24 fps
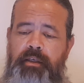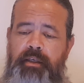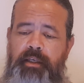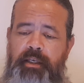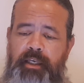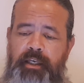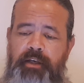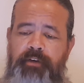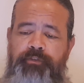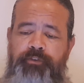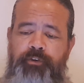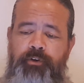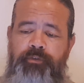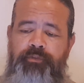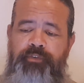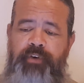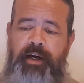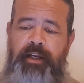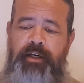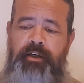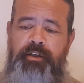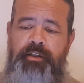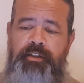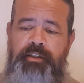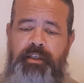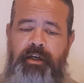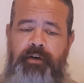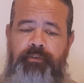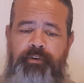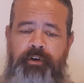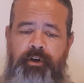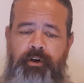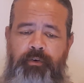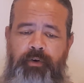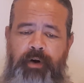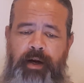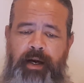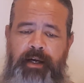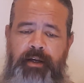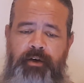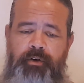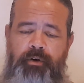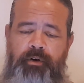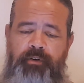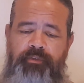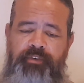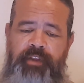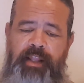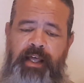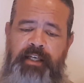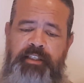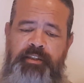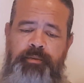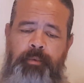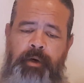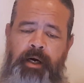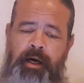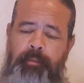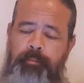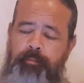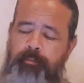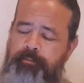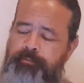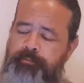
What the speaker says: if you find yourself in a riot or flash mob.